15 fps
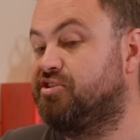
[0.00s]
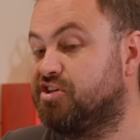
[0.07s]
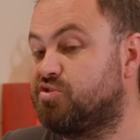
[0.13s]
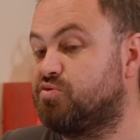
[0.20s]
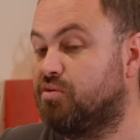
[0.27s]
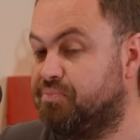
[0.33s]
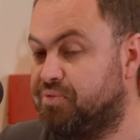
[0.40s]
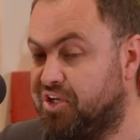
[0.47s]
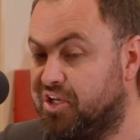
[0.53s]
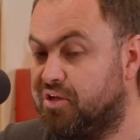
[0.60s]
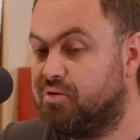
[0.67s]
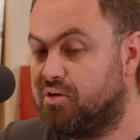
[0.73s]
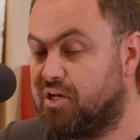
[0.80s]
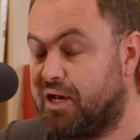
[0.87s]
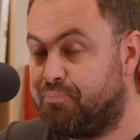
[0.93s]
this will
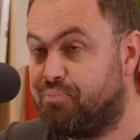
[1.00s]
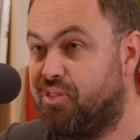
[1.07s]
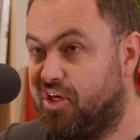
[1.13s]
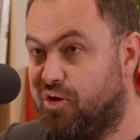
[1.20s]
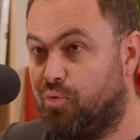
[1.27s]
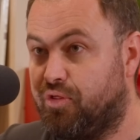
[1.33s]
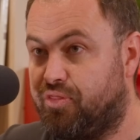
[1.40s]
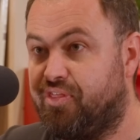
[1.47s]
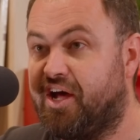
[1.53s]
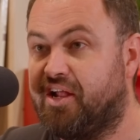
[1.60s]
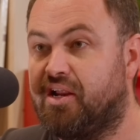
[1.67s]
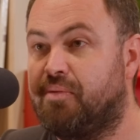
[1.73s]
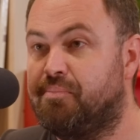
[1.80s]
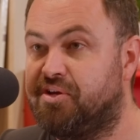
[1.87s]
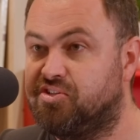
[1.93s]
be up there with
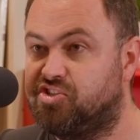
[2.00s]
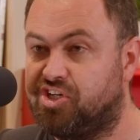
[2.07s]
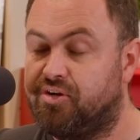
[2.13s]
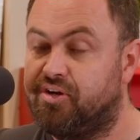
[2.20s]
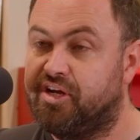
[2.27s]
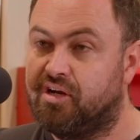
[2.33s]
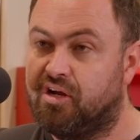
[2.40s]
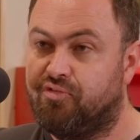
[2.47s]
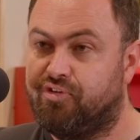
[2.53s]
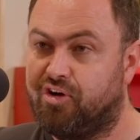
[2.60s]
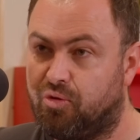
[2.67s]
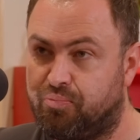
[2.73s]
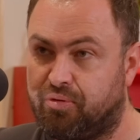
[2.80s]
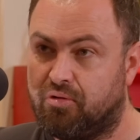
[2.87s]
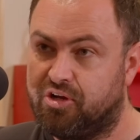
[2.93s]
that. I mean, Chery and
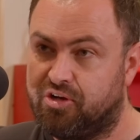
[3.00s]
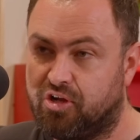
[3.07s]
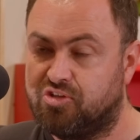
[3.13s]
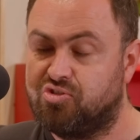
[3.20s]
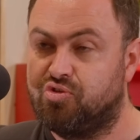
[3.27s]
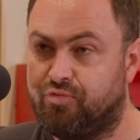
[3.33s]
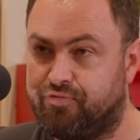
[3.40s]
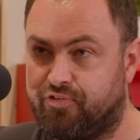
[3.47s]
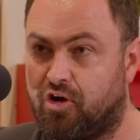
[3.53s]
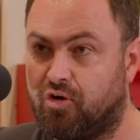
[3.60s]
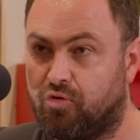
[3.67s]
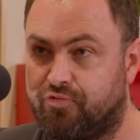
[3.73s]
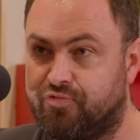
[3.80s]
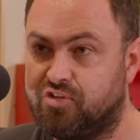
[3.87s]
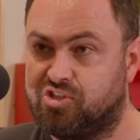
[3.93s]
Haval probably not too
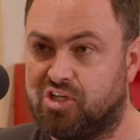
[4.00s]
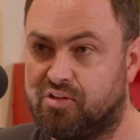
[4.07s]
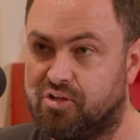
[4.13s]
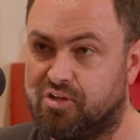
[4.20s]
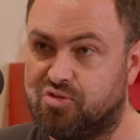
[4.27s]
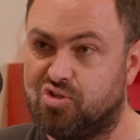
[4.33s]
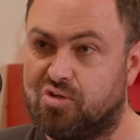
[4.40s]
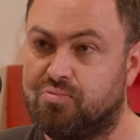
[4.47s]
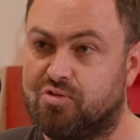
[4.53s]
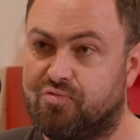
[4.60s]
far off each other in terms